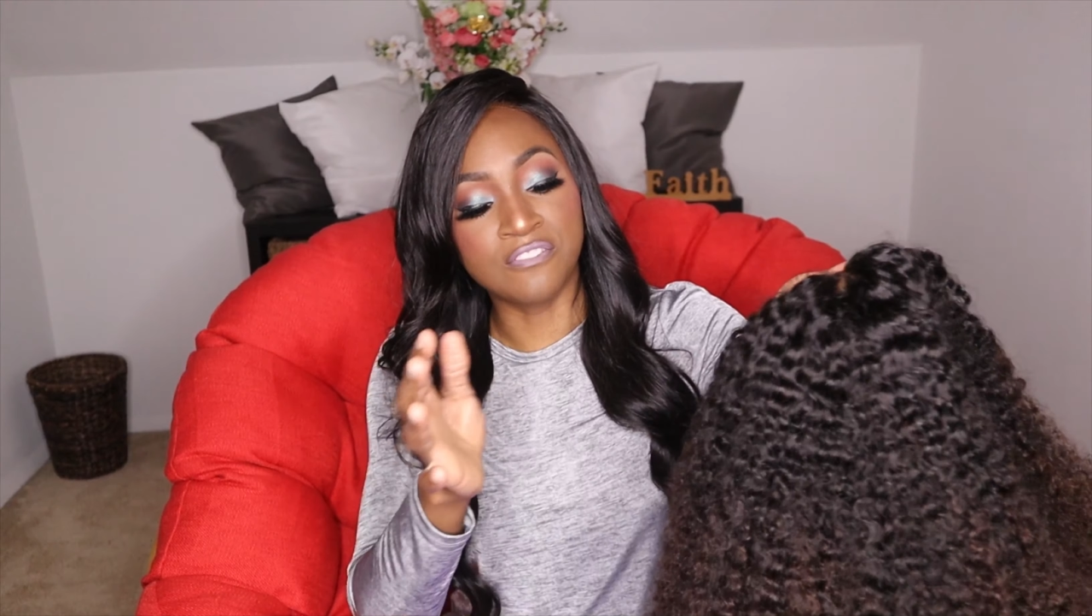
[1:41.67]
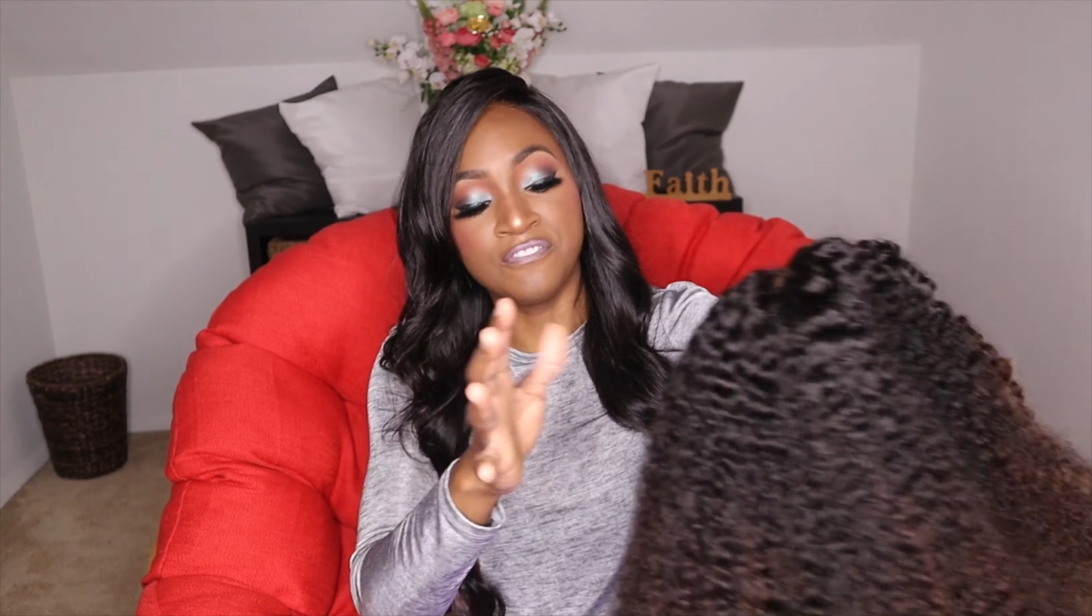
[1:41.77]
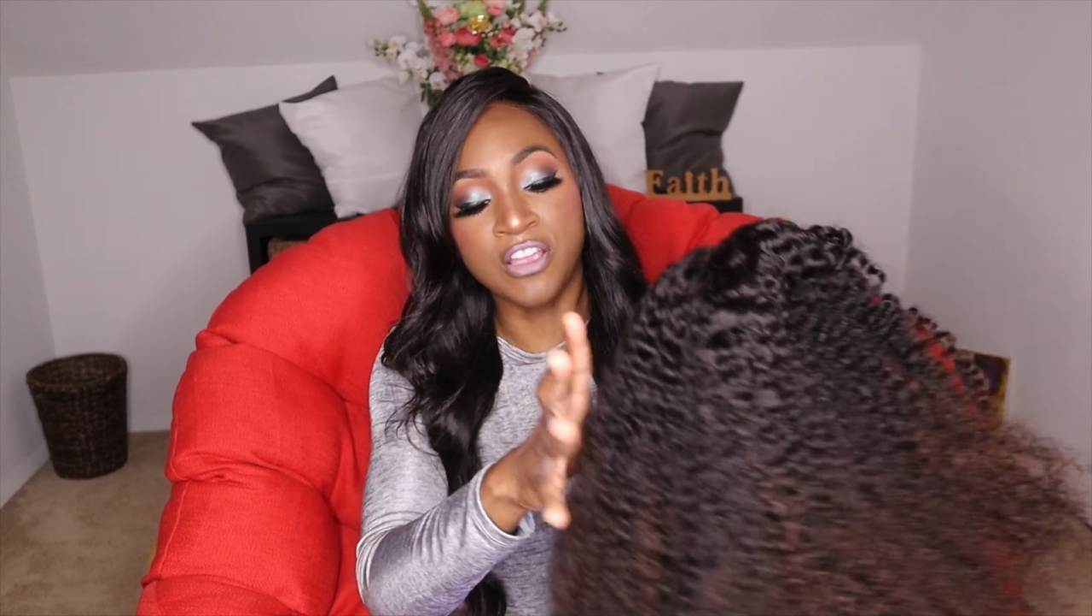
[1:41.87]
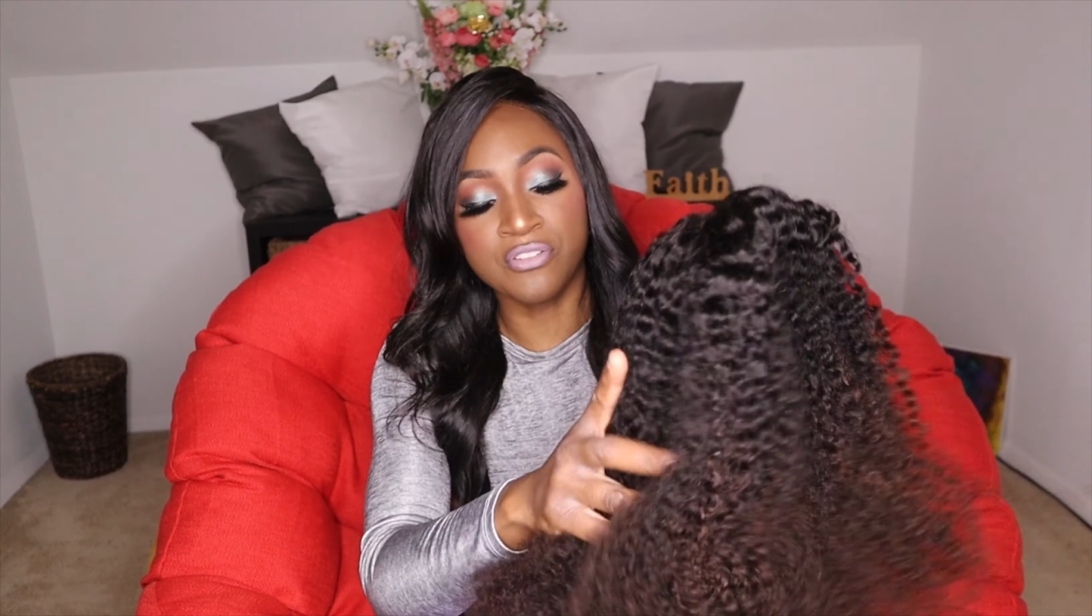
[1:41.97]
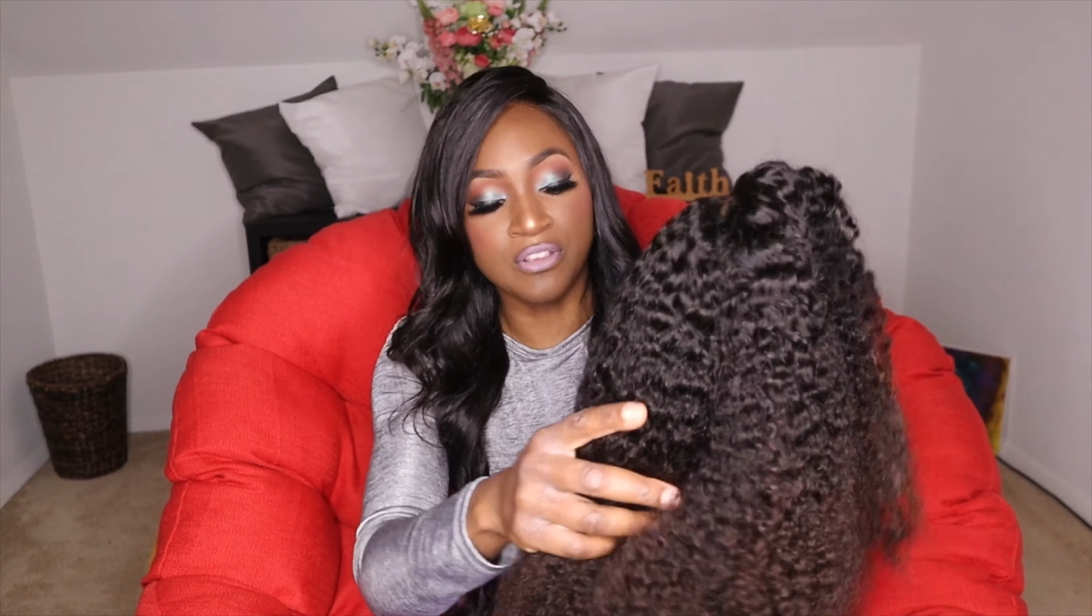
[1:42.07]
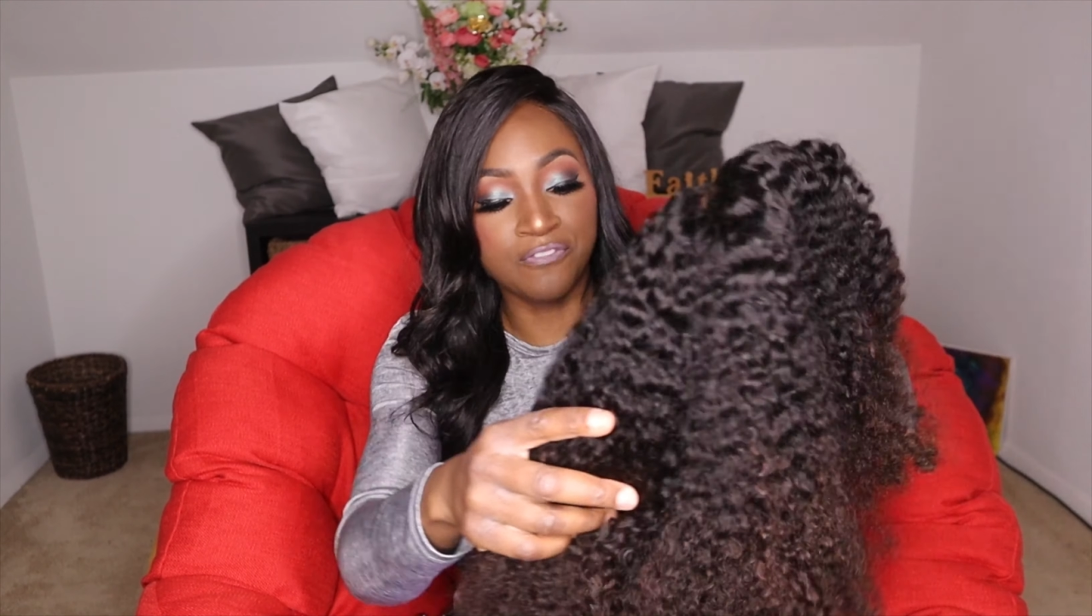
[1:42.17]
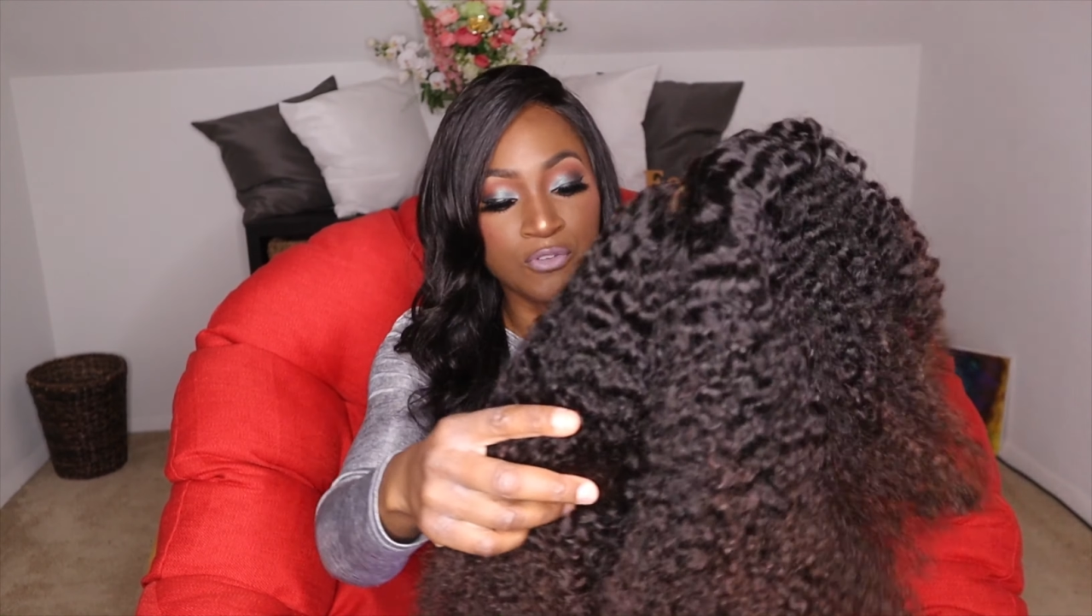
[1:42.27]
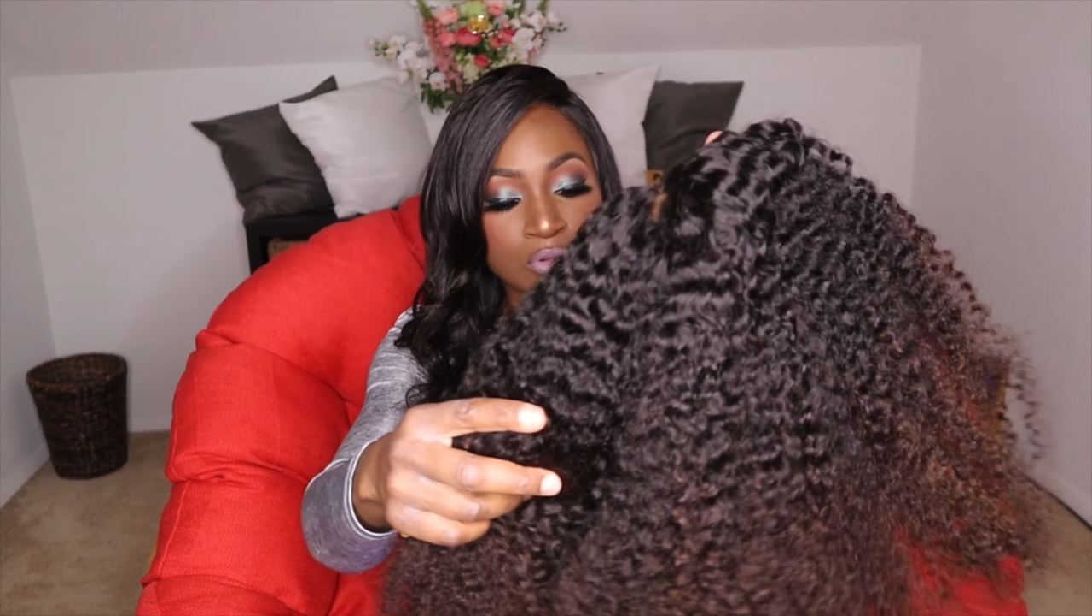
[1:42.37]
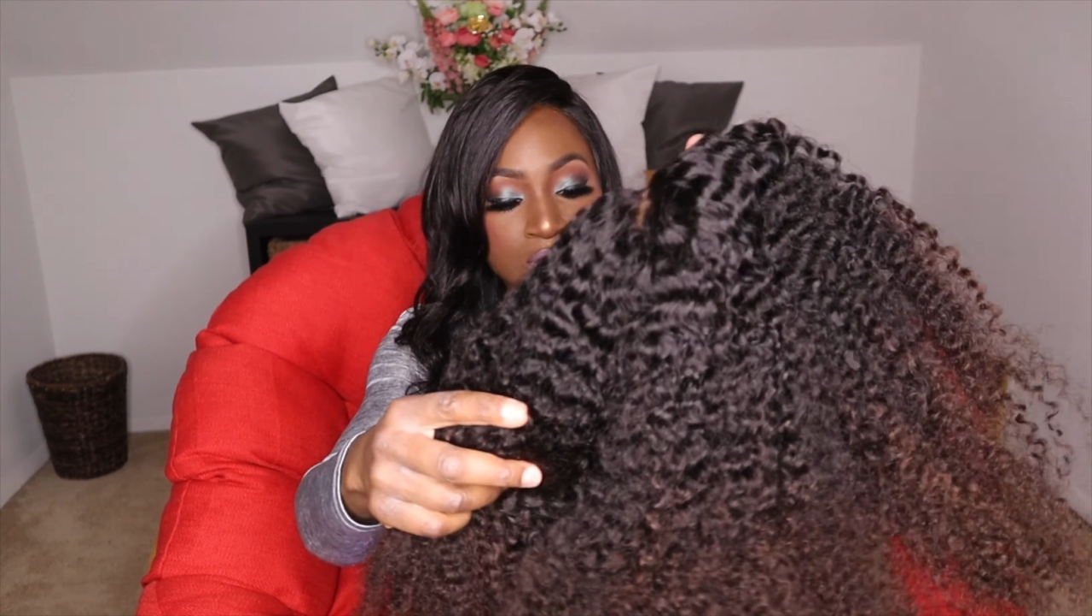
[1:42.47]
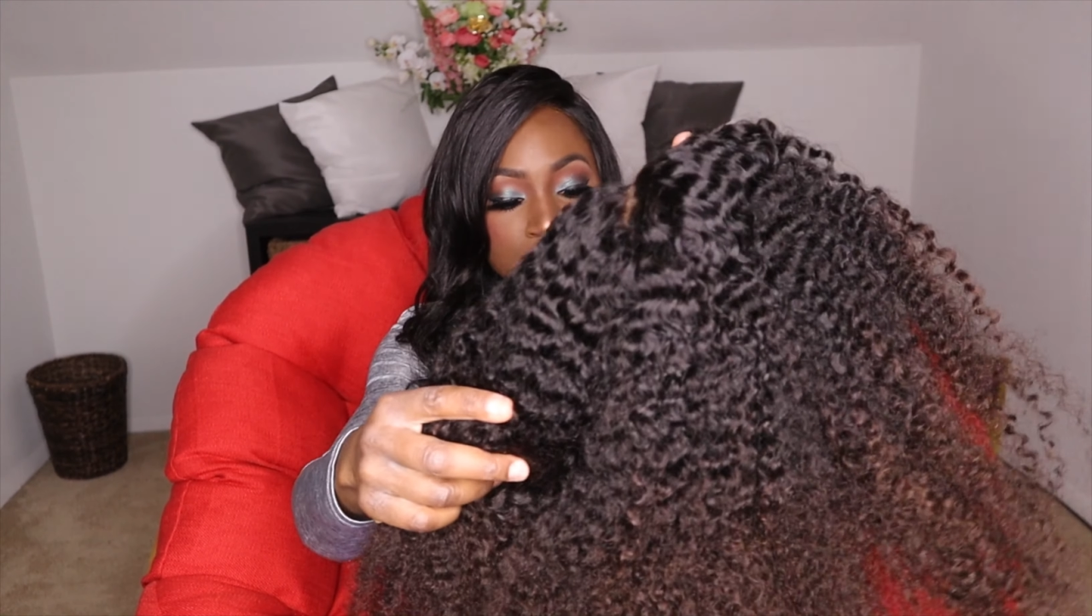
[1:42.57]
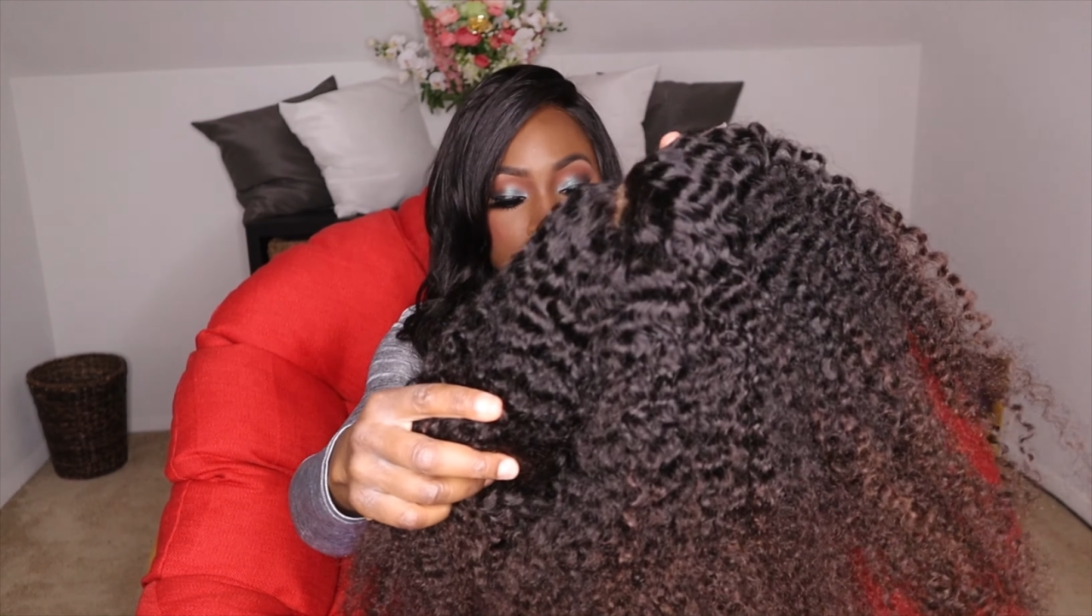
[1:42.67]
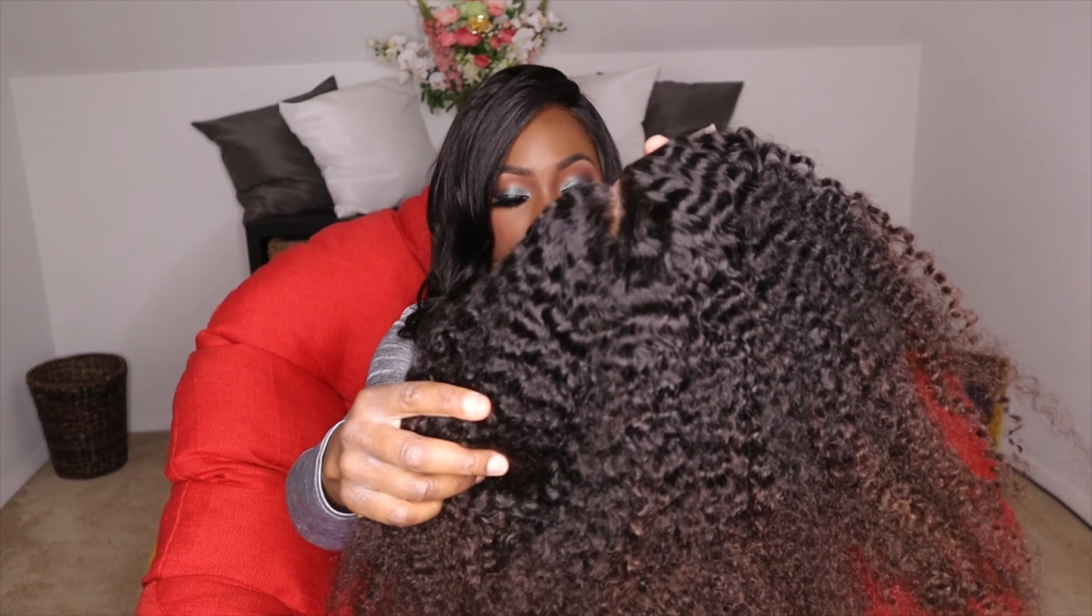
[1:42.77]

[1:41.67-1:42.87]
very full.